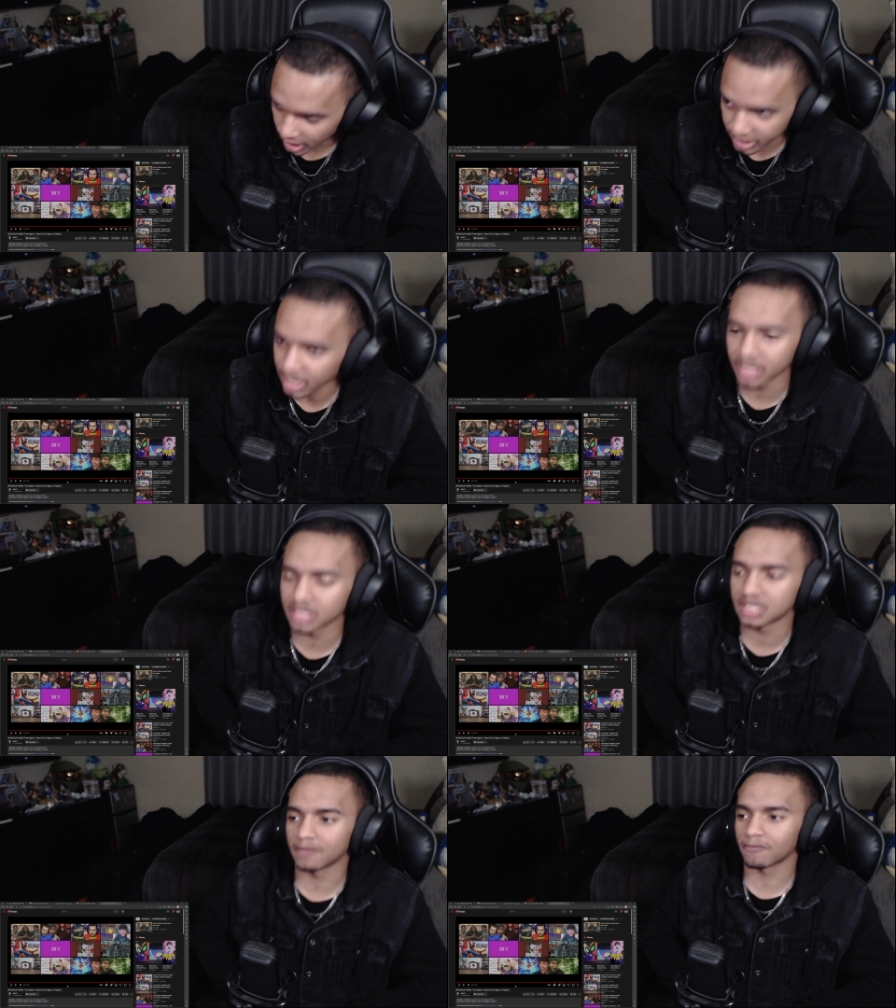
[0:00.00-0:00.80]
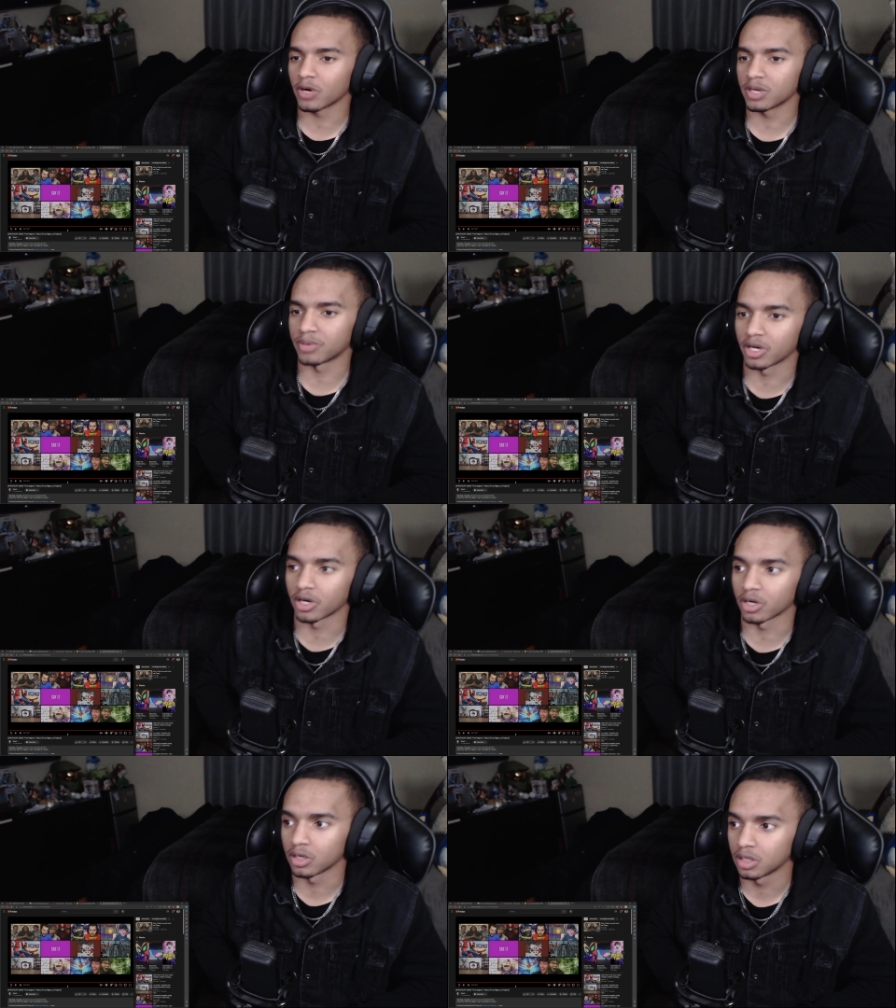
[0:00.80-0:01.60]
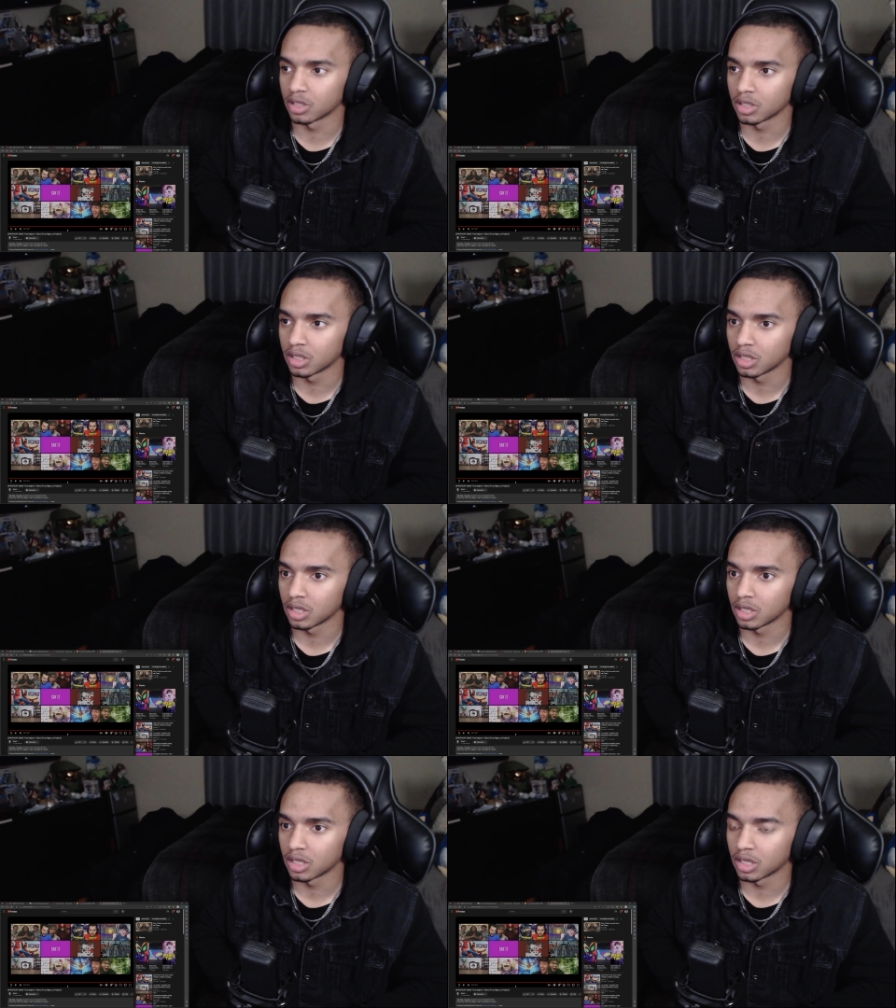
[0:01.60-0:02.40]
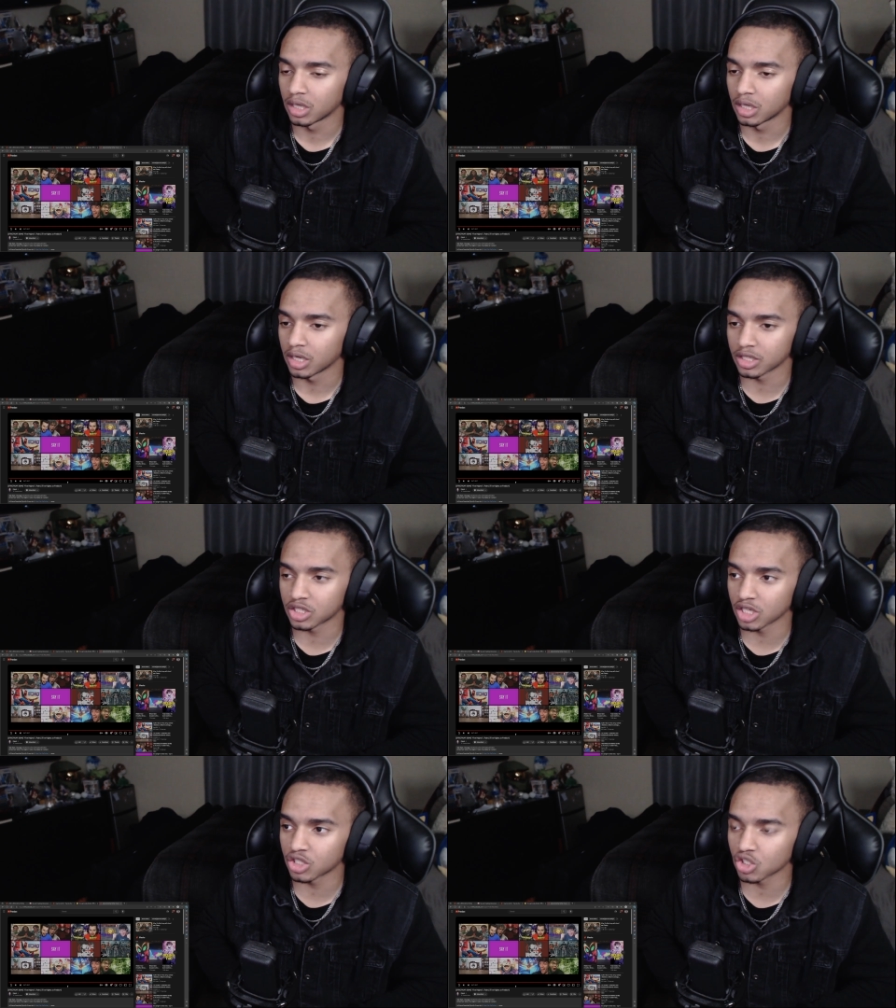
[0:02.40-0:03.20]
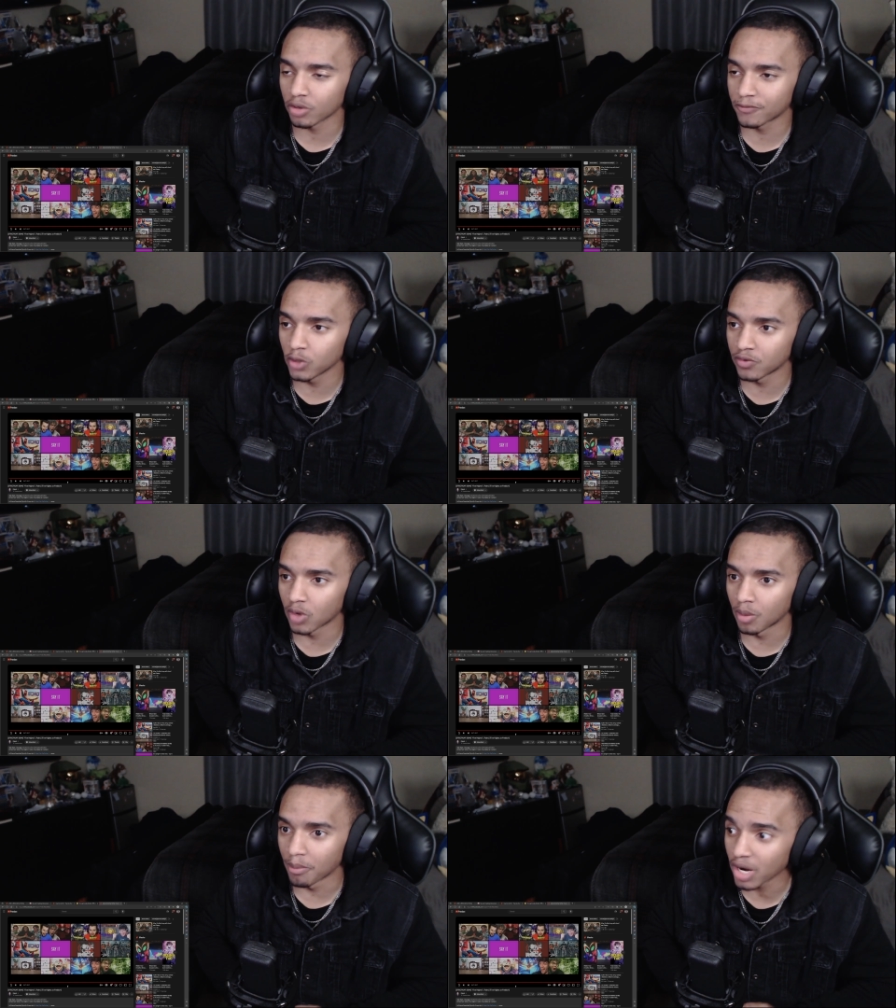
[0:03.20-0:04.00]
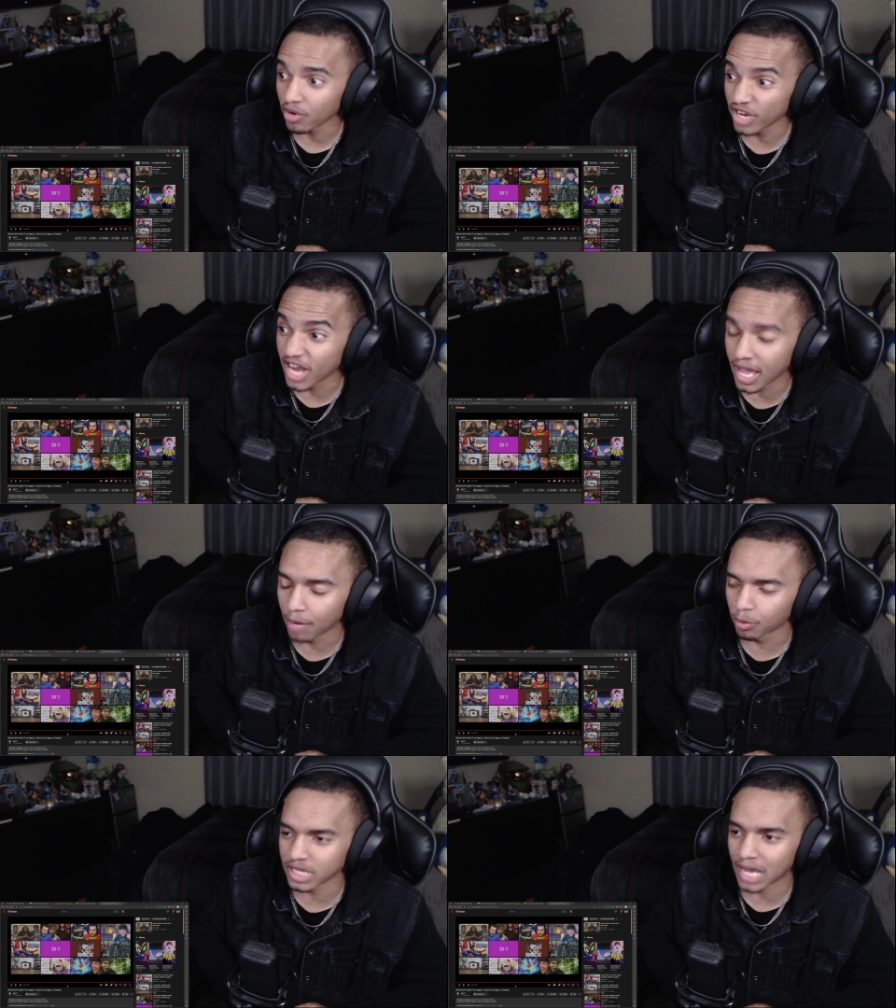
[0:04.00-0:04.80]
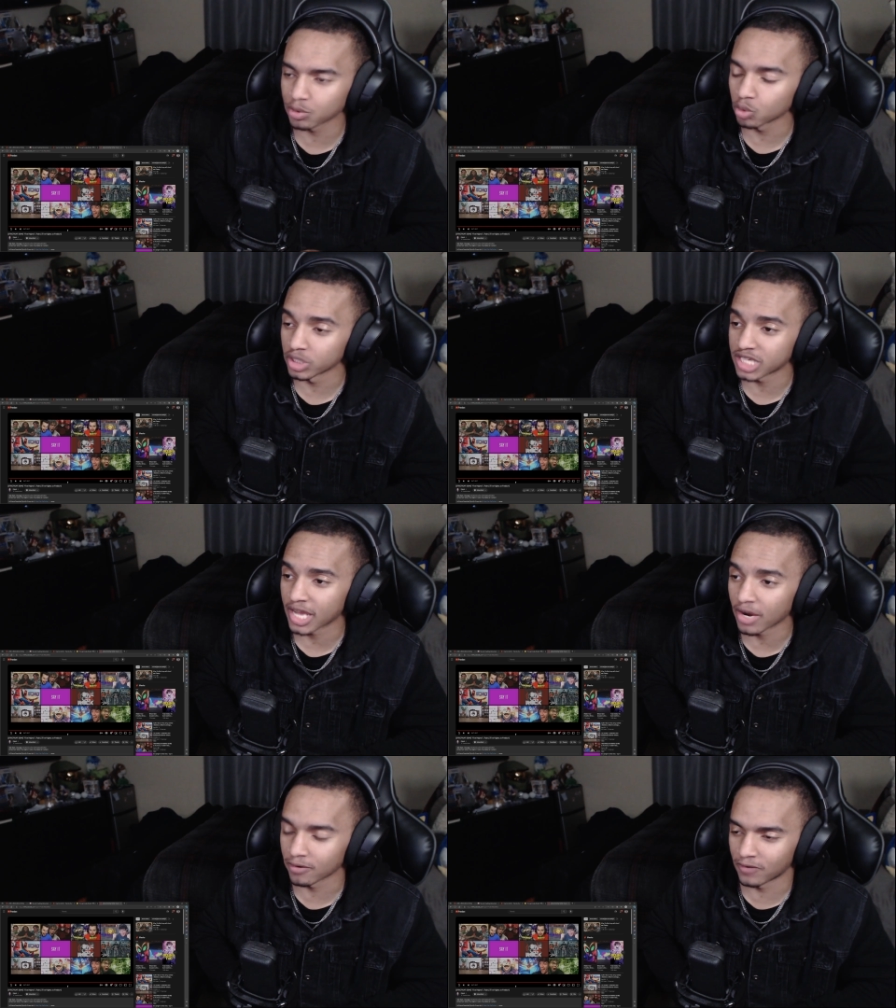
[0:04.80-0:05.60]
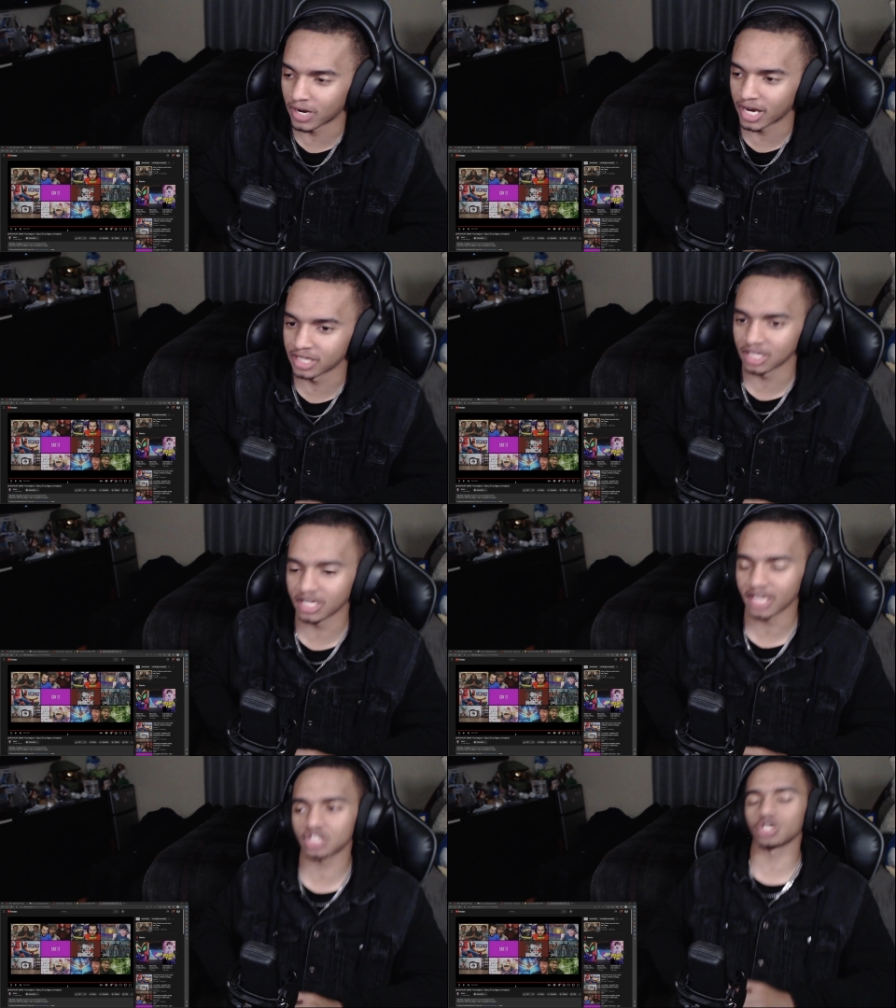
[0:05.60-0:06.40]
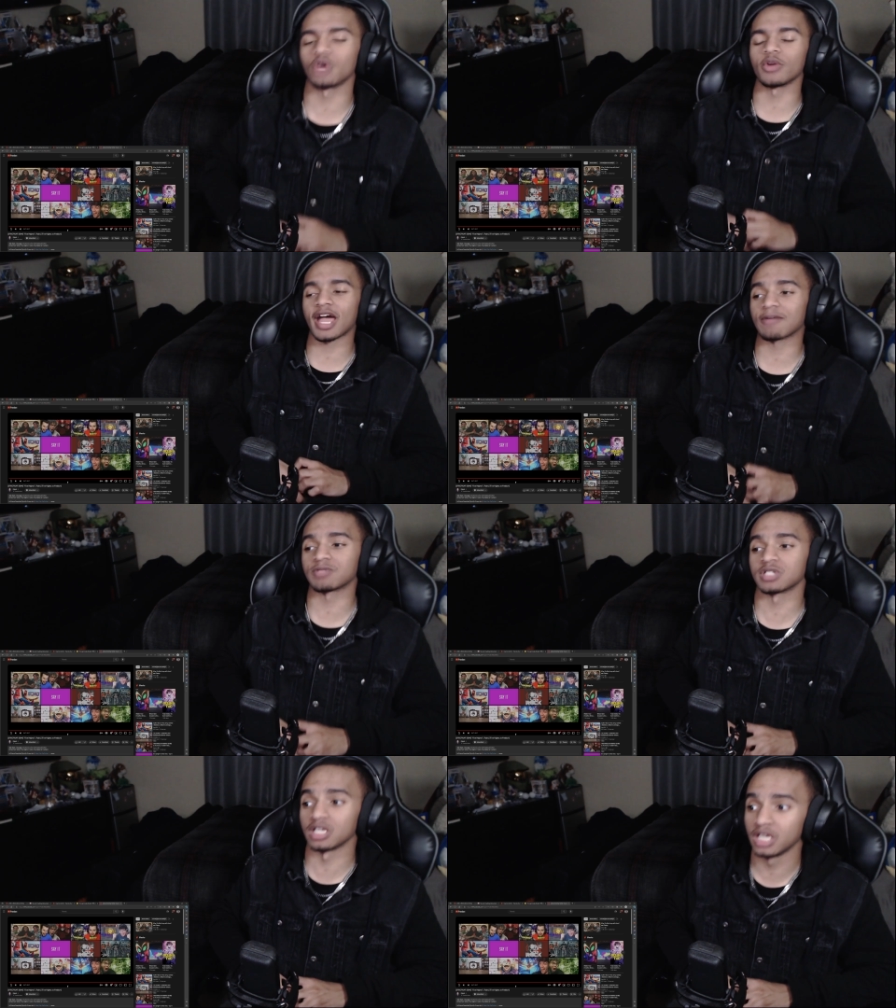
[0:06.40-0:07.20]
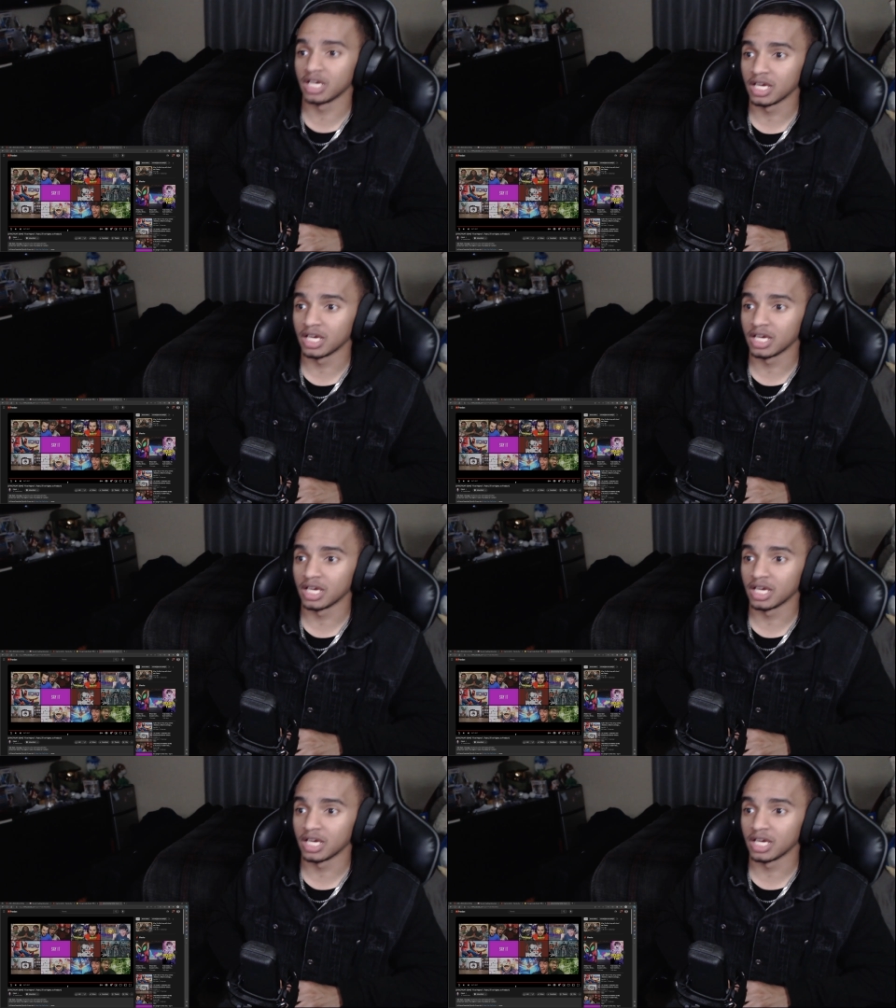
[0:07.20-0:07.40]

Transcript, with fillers: di I didn't see Fredbear. It, it showed a few of them. Marionette was absolutely terrifying. Then they showed Afton.